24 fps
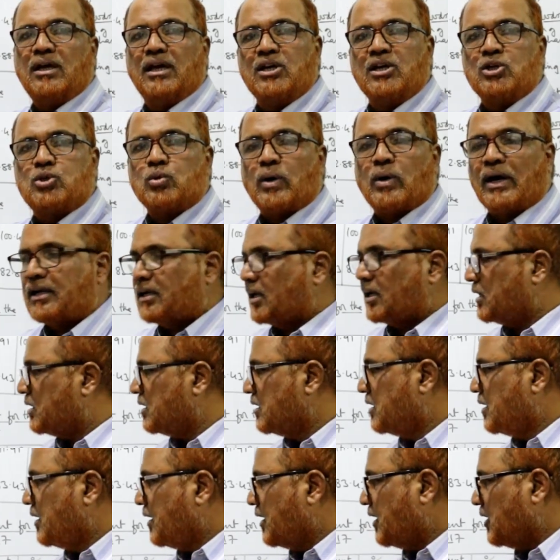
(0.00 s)
into 100,
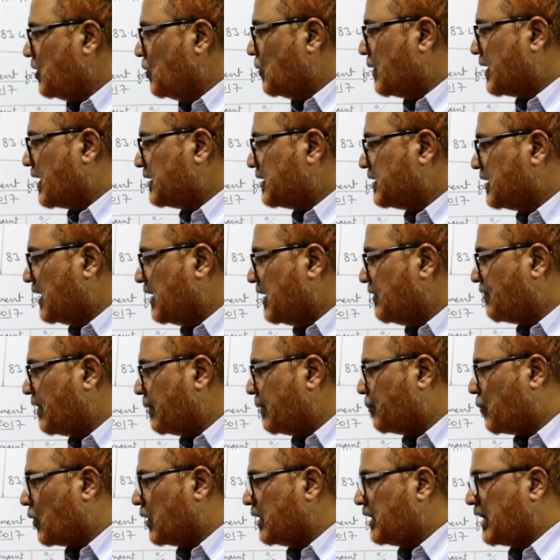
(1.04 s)
you will get
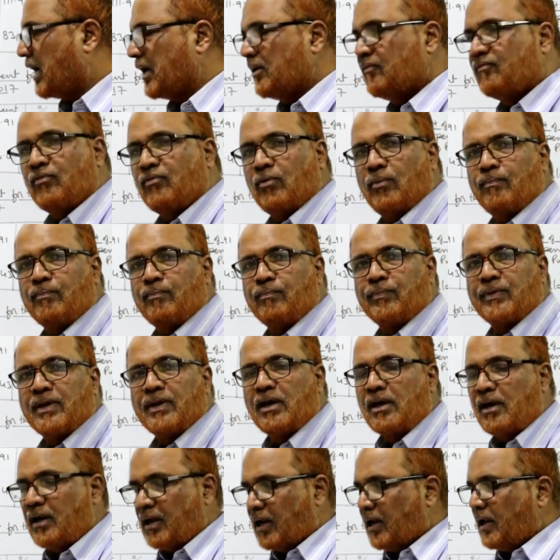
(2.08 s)
35.94.
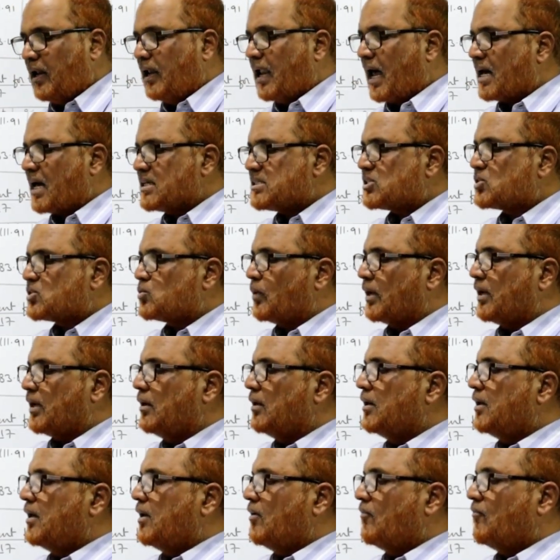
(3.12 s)
Last
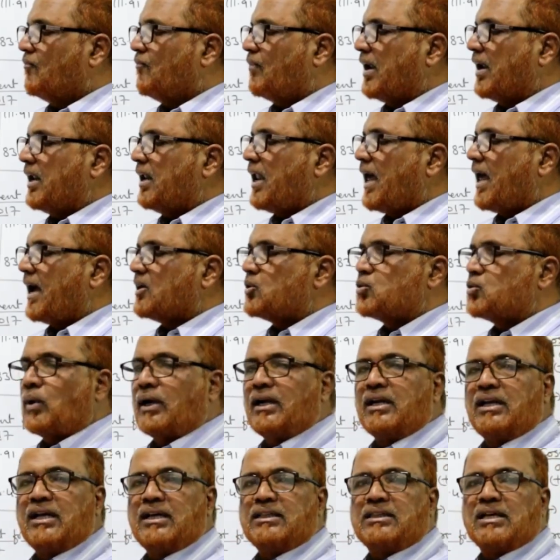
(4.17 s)
one, 1 lakh
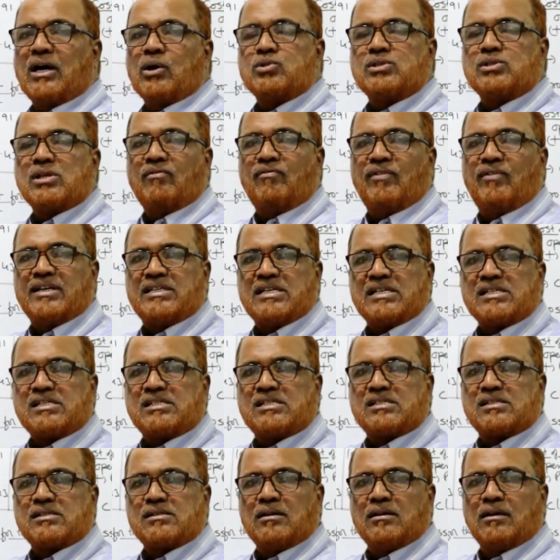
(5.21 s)
20,000
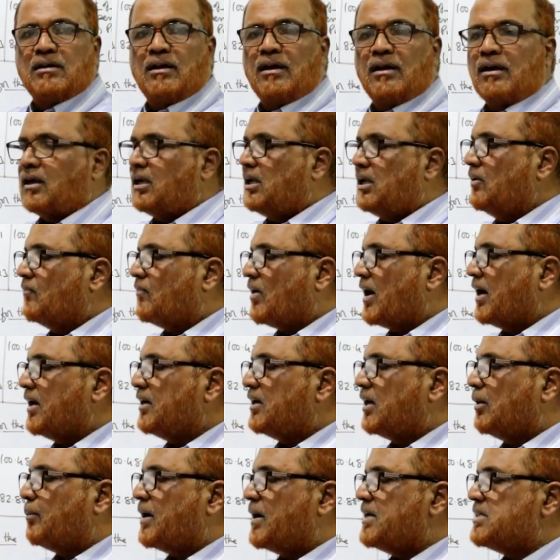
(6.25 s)
wages
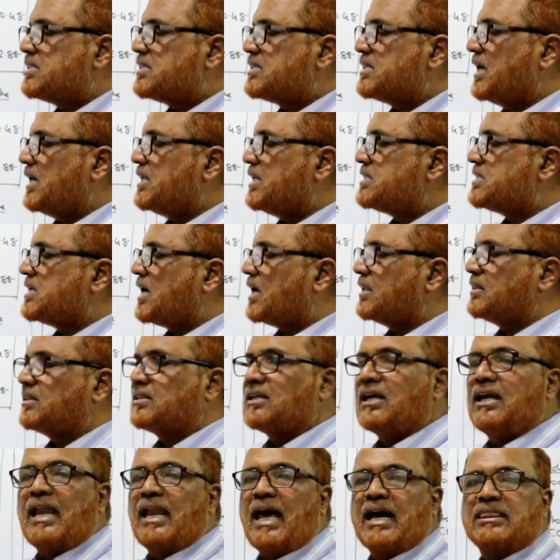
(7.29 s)
divided by sales are
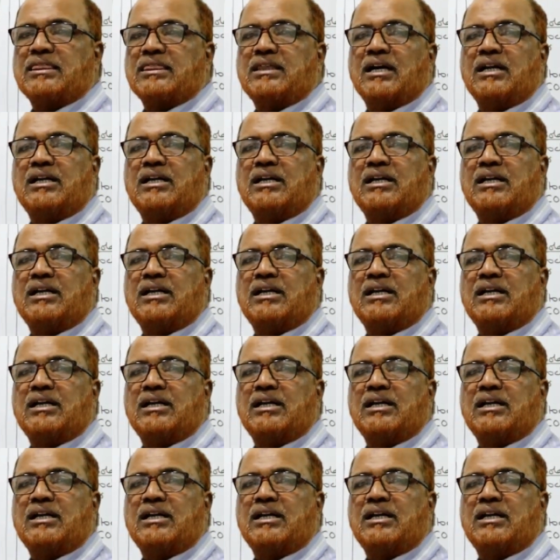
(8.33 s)
3 lakh